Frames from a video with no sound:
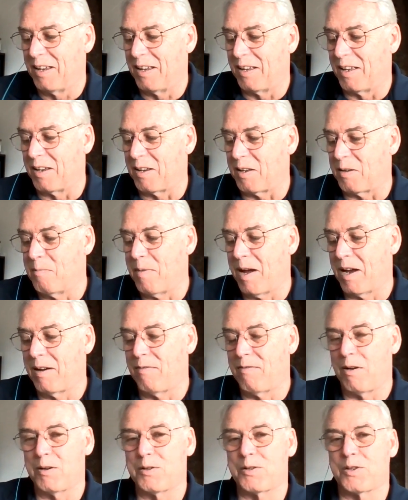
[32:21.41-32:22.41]
it might have
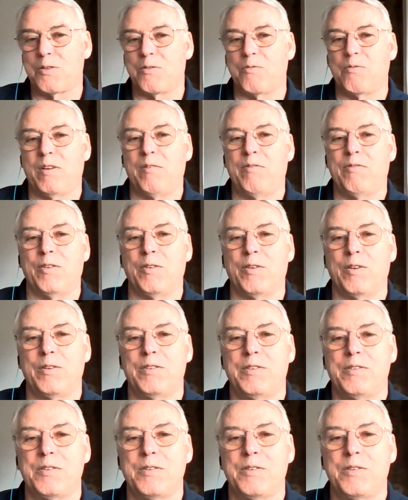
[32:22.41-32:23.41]
also referred
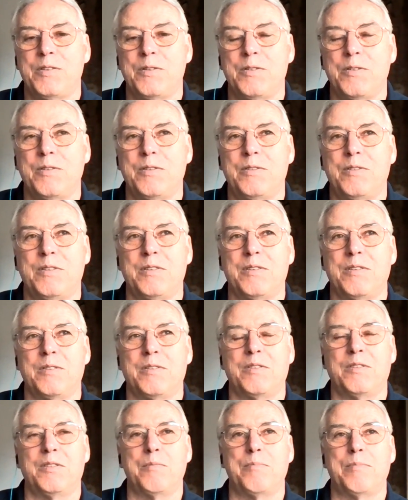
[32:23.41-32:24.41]
to the
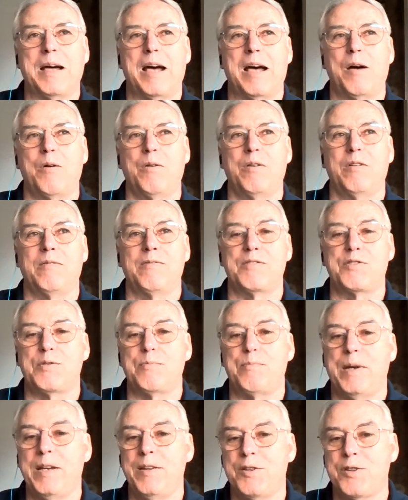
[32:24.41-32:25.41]
power of
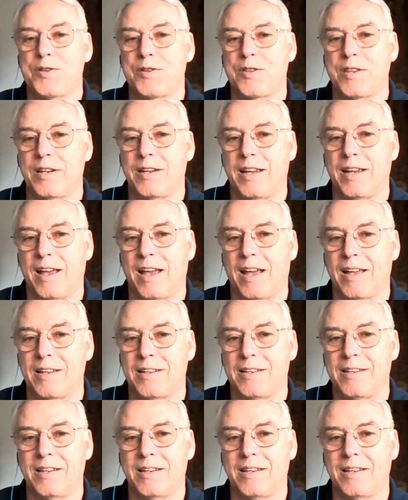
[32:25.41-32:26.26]
speech that he had.